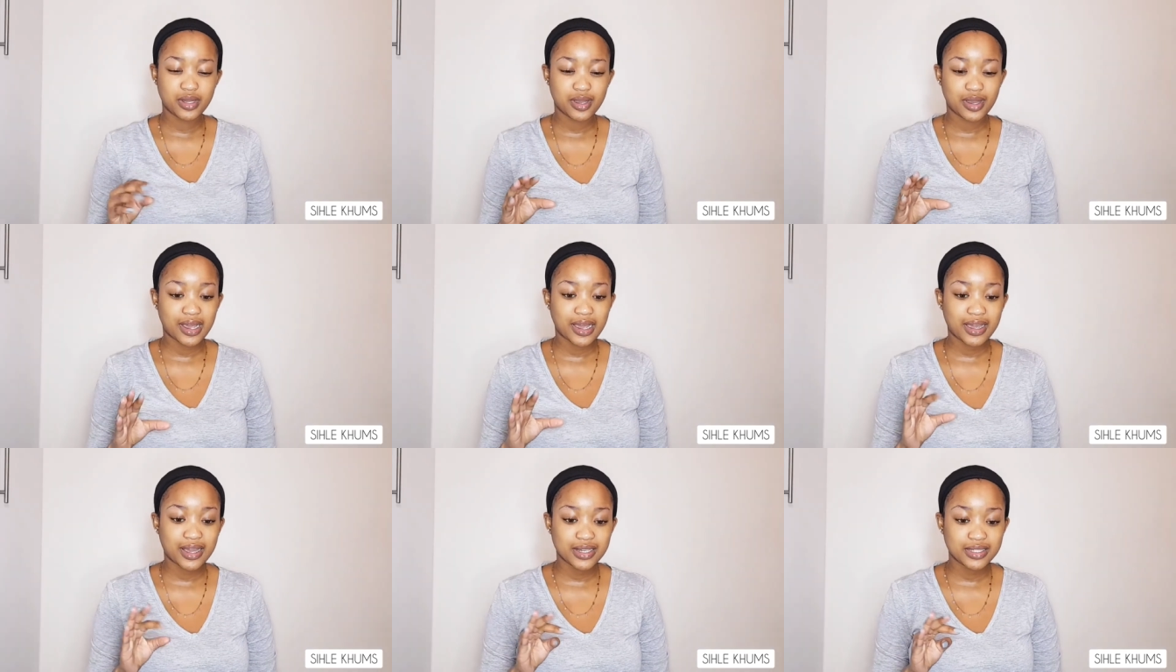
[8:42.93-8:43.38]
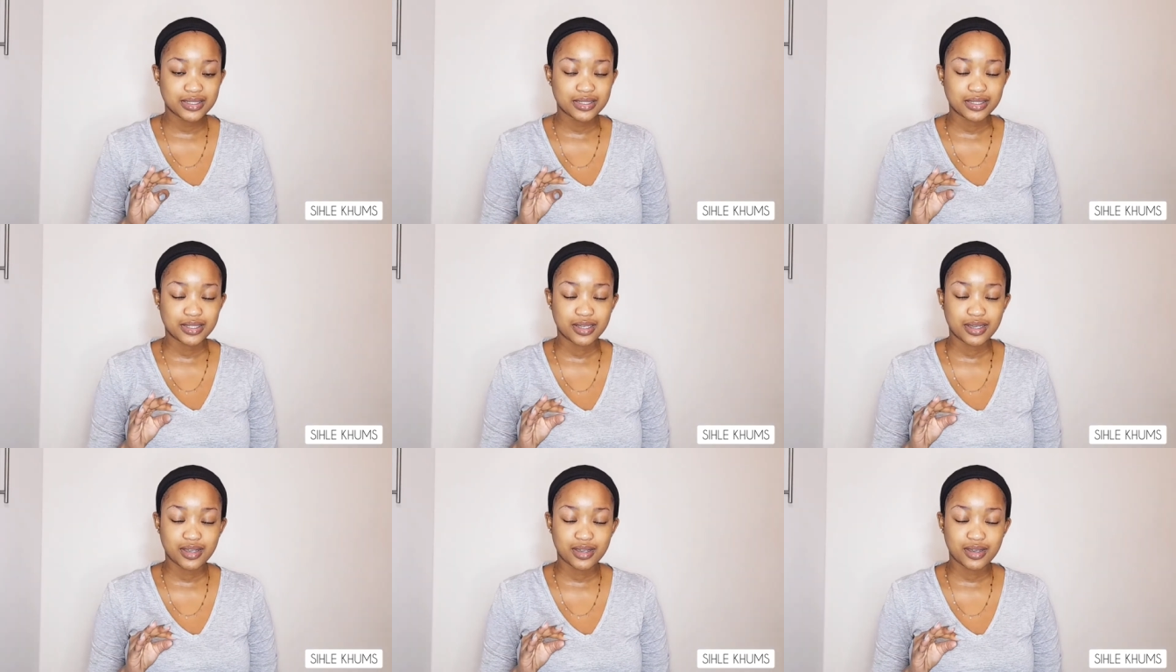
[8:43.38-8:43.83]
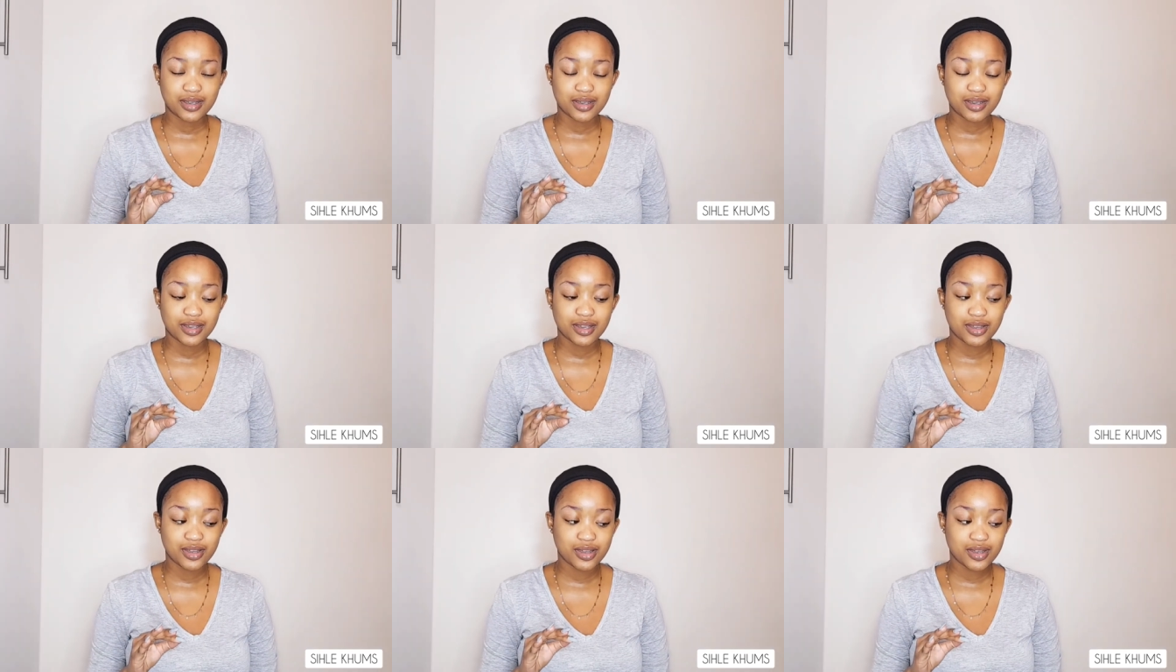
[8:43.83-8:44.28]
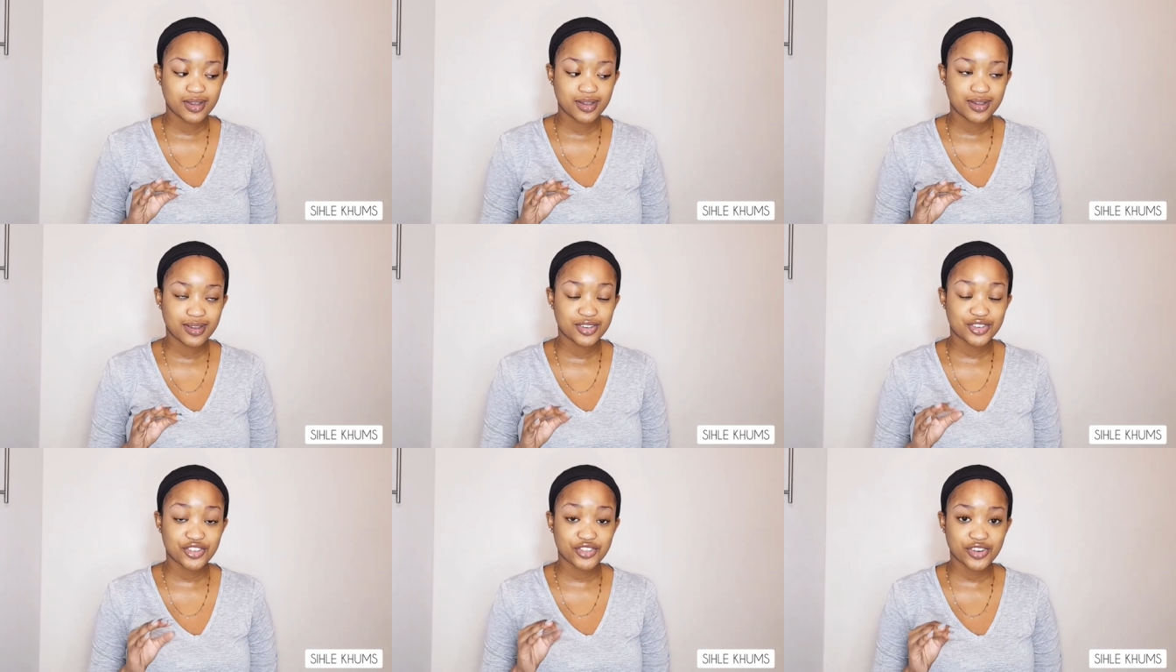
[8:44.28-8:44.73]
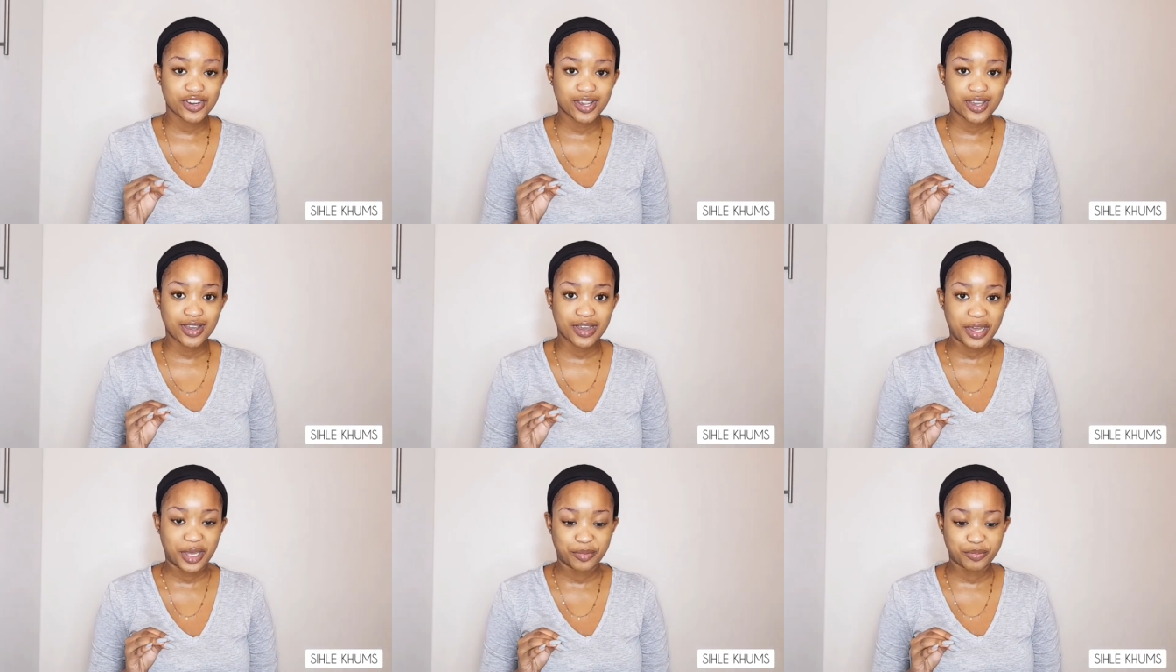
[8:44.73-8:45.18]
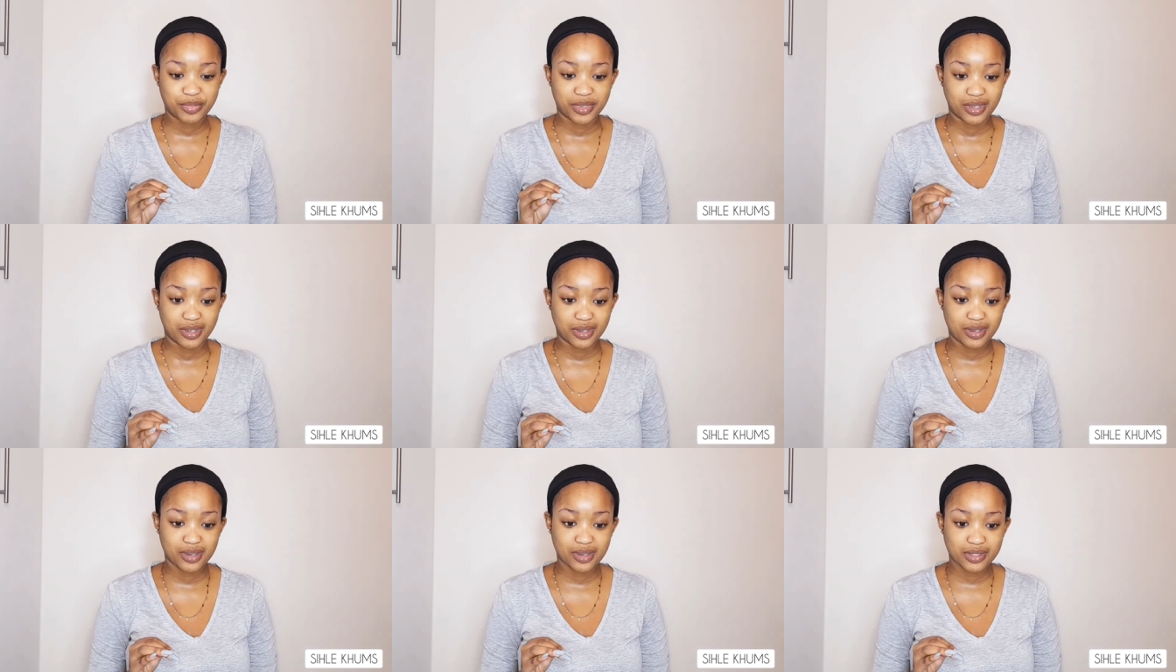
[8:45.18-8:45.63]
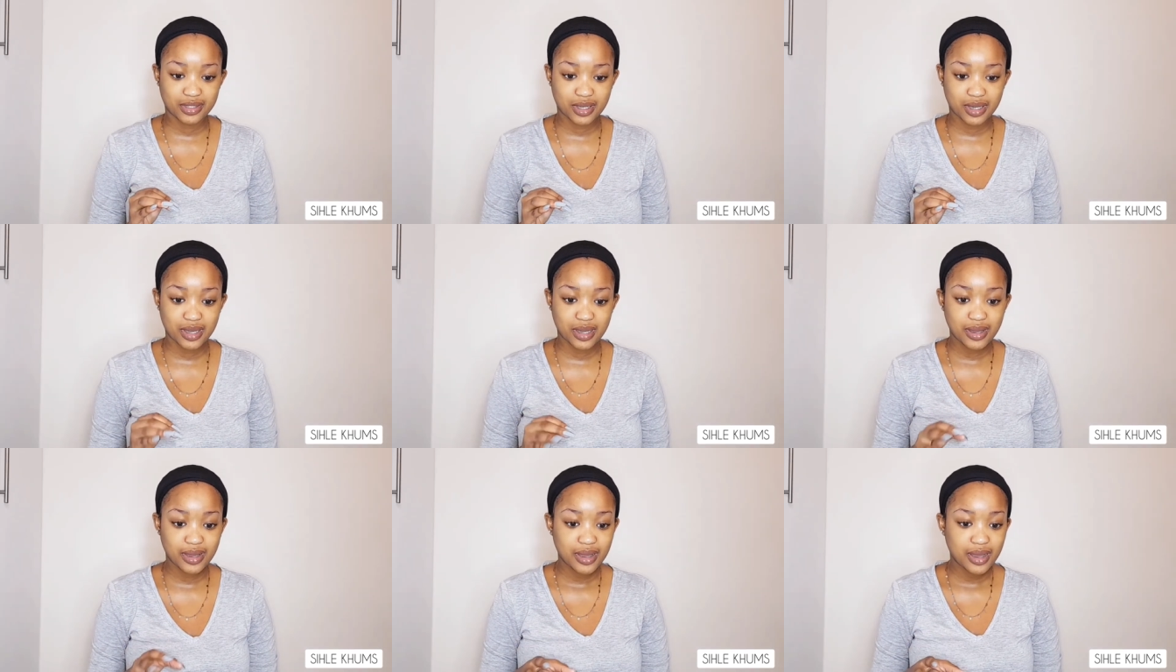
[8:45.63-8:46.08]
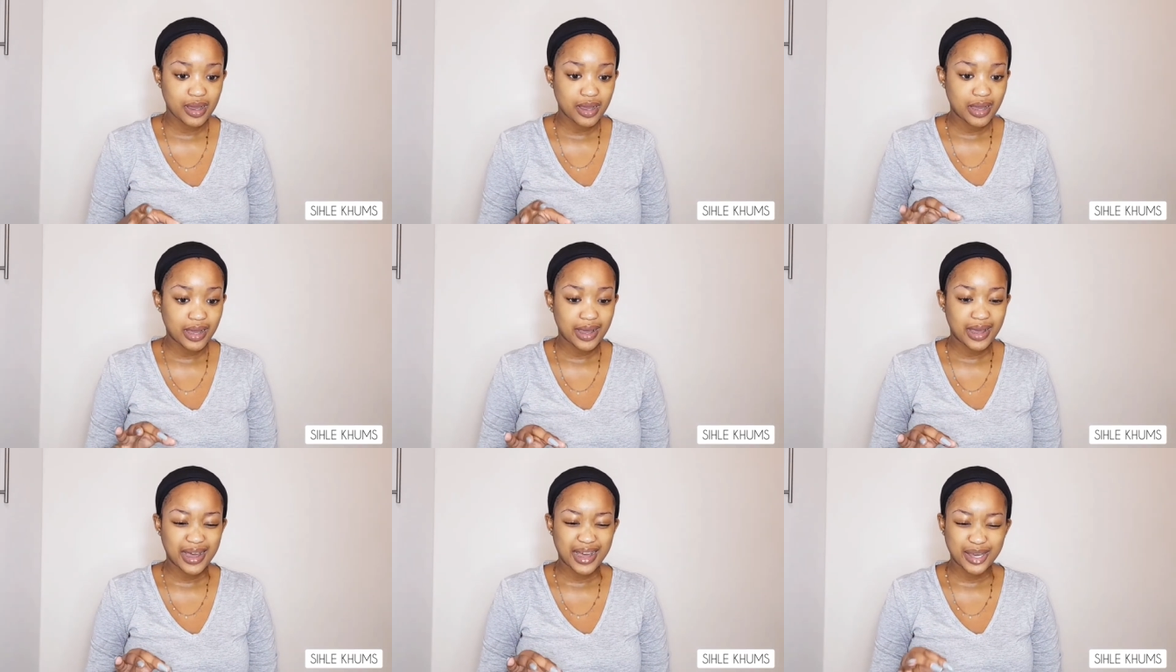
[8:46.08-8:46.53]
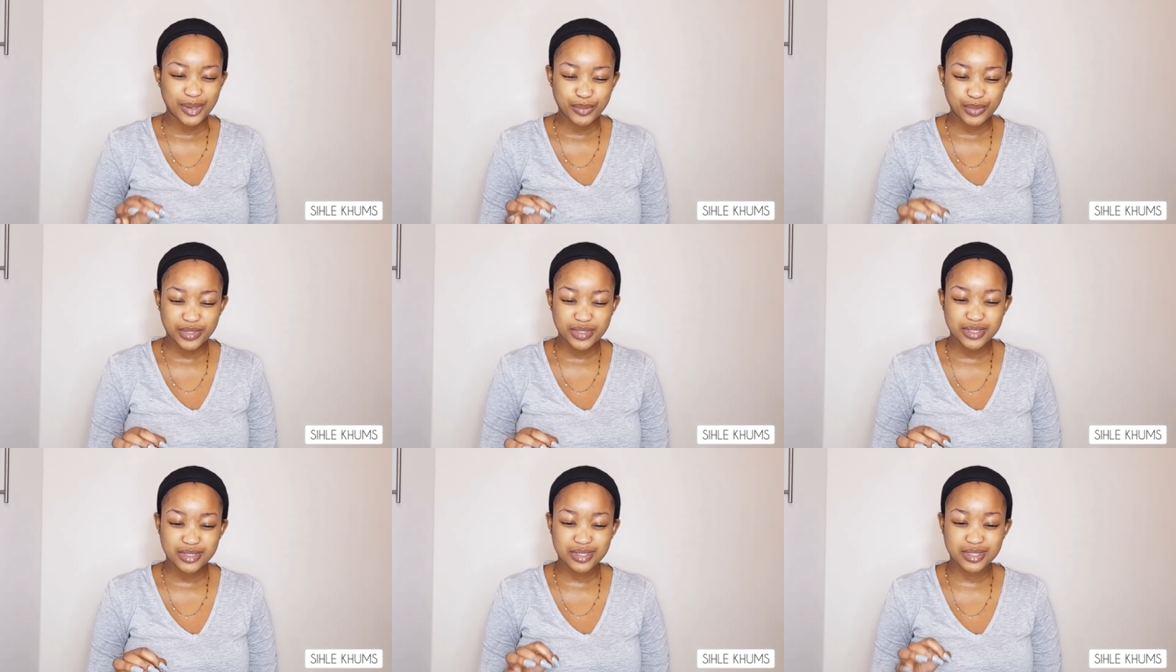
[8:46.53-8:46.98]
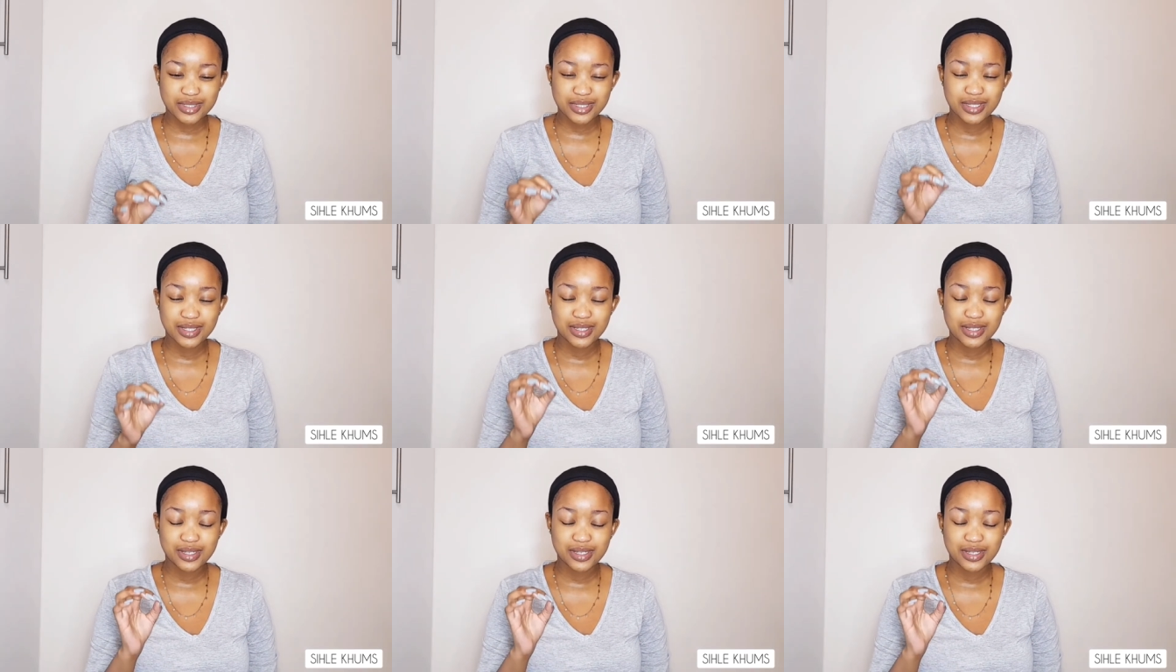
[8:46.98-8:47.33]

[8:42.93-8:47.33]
nyayazi trigger happy i was